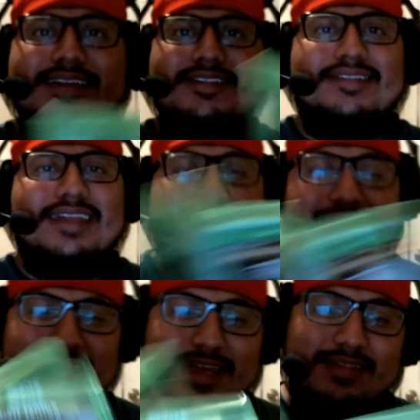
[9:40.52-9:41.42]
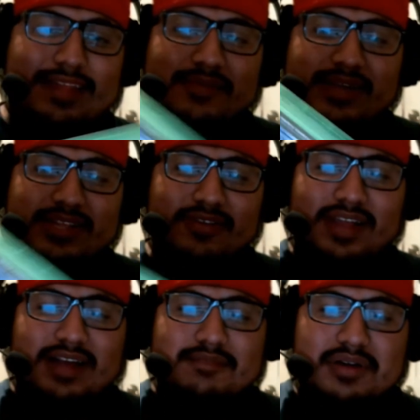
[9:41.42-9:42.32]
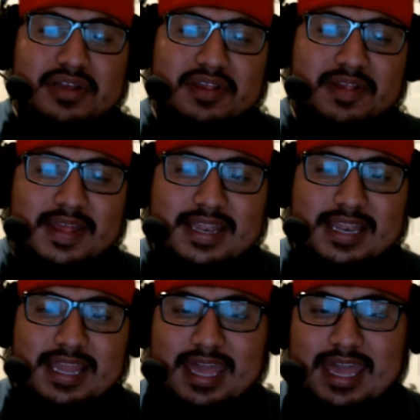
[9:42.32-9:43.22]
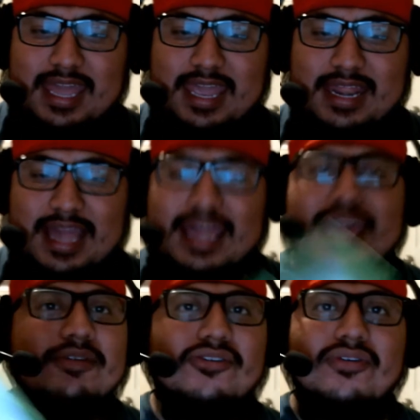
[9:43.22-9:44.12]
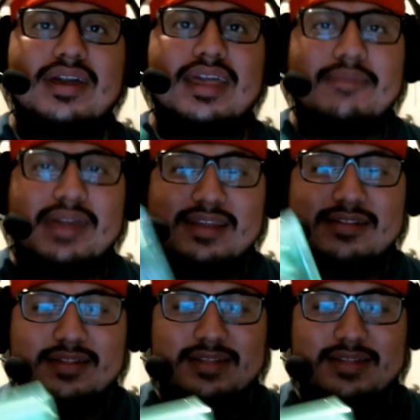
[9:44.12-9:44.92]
so there guys, that right there is the unboxing, and I can't wait to go ahead and get my hands on this